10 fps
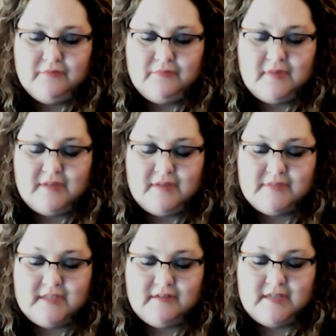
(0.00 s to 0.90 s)
while I was
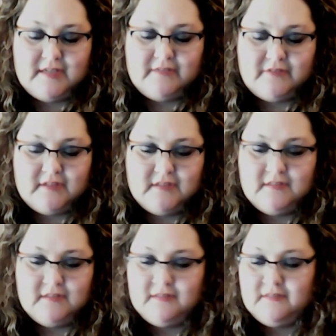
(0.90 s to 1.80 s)
getting ready for
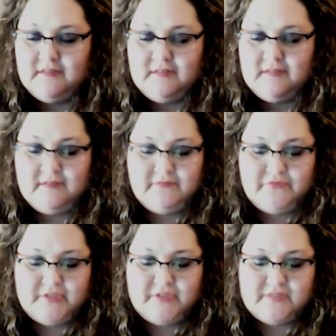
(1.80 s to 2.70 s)

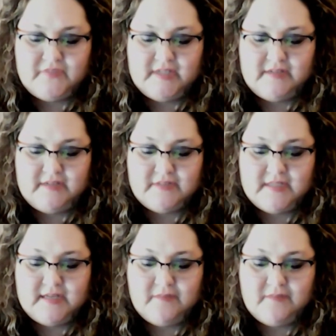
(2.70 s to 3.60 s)
this video
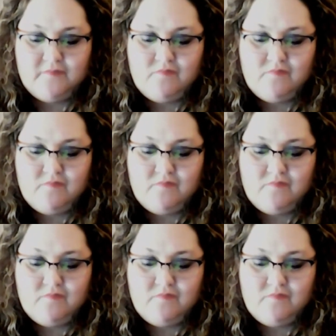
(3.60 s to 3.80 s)
today.